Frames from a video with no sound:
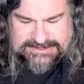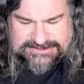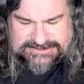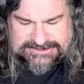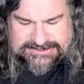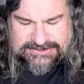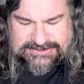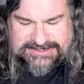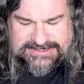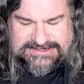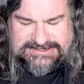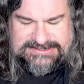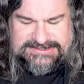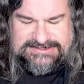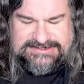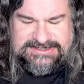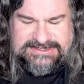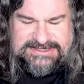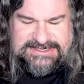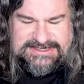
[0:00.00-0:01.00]
So
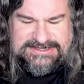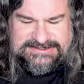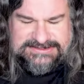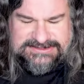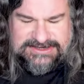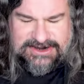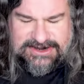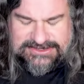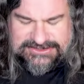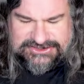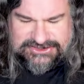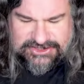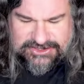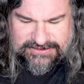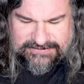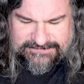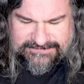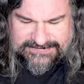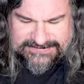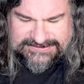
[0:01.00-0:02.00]
these are
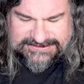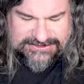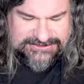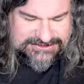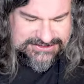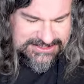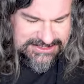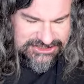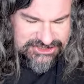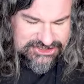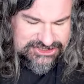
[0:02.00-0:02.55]
sort of associated,